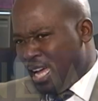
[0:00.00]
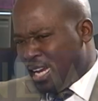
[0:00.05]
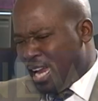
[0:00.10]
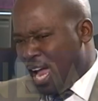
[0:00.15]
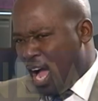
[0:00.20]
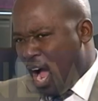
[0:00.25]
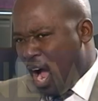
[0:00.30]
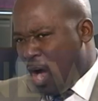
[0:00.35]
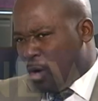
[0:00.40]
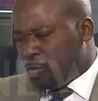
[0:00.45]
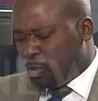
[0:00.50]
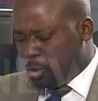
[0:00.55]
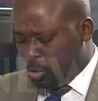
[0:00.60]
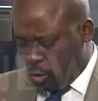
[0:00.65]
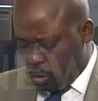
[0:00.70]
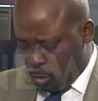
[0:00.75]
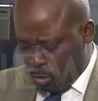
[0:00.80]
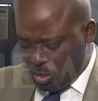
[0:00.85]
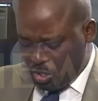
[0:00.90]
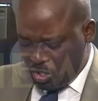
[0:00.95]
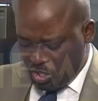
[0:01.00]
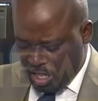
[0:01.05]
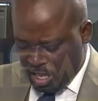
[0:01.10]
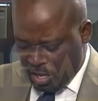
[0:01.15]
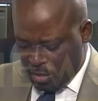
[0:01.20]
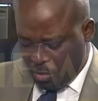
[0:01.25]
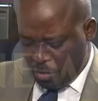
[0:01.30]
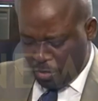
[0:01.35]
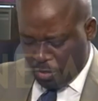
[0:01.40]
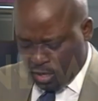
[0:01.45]
Now, yeah. how do you
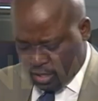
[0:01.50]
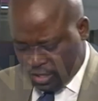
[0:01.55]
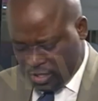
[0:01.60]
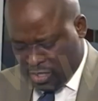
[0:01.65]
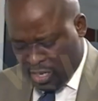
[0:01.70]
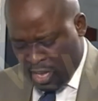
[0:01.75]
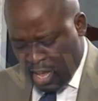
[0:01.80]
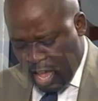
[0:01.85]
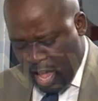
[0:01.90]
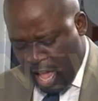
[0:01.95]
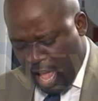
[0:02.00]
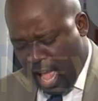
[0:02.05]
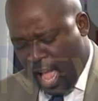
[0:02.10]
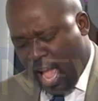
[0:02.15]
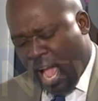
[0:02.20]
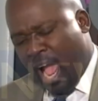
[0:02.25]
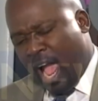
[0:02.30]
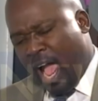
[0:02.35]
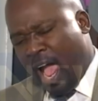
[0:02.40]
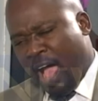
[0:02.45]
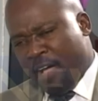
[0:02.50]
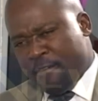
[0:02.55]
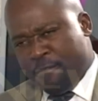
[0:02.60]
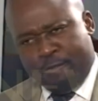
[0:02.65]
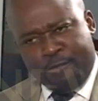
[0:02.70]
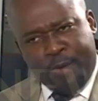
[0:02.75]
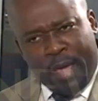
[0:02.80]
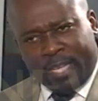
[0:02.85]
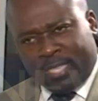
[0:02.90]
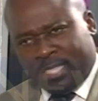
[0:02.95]
see this uh,
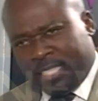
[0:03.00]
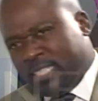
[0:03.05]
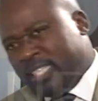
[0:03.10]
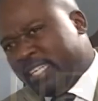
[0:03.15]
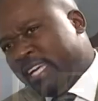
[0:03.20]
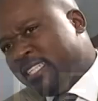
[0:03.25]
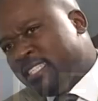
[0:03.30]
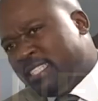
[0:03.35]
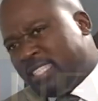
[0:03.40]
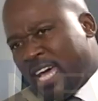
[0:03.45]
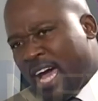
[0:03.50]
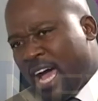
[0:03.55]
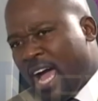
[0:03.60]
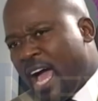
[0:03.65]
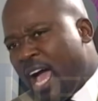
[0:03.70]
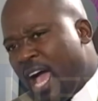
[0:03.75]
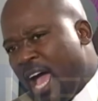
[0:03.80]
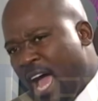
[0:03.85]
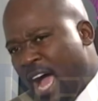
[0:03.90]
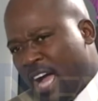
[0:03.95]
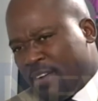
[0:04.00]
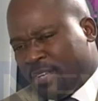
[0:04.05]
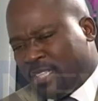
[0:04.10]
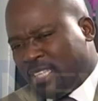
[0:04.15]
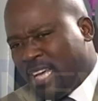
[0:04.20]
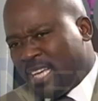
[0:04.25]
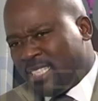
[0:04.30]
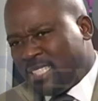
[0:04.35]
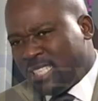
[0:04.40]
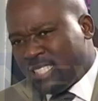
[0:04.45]
affecting the entire
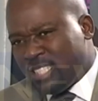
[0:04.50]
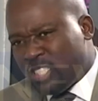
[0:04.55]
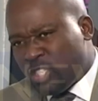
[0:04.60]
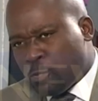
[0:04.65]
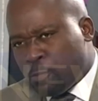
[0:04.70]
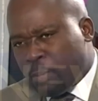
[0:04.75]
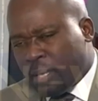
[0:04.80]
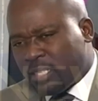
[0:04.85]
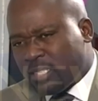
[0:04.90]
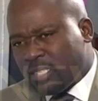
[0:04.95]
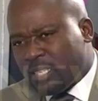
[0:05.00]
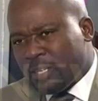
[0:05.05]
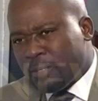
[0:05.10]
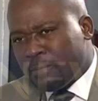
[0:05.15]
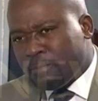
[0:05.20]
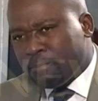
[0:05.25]
advertising space?